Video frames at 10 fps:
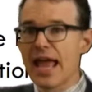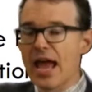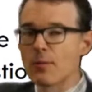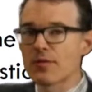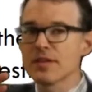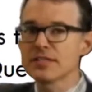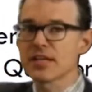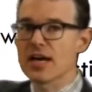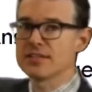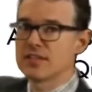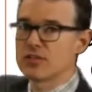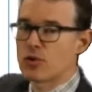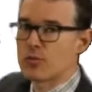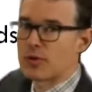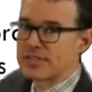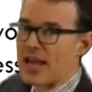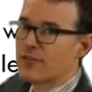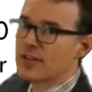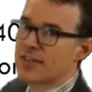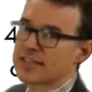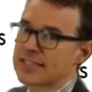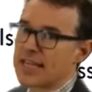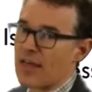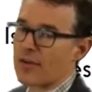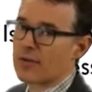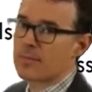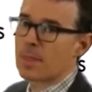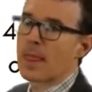And what this does is it sort of puts everything together.